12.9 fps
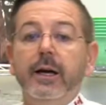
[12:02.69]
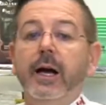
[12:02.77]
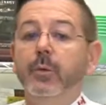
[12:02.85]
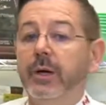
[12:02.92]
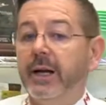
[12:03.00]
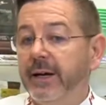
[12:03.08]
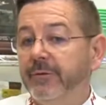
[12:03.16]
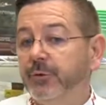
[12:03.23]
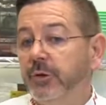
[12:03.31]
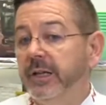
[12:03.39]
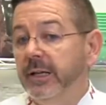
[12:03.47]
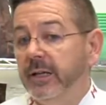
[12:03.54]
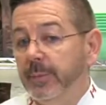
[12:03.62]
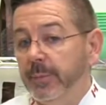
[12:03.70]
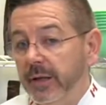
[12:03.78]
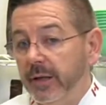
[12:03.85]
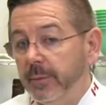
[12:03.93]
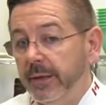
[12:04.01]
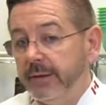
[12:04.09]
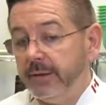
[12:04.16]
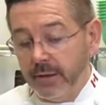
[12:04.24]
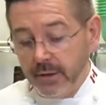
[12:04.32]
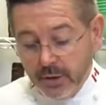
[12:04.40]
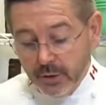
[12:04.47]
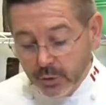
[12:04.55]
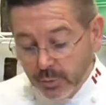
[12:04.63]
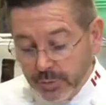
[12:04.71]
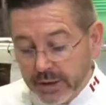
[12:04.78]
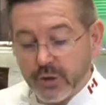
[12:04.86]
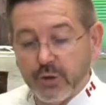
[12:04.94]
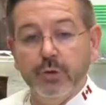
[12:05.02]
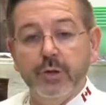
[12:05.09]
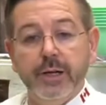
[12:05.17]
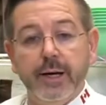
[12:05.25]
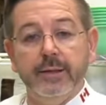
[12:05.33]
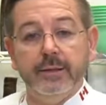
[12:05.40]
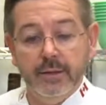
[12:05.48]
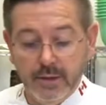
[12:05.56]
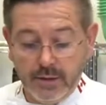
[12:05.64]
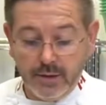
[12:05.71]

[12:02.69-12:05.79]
I will have to heat up a little bit to make sure that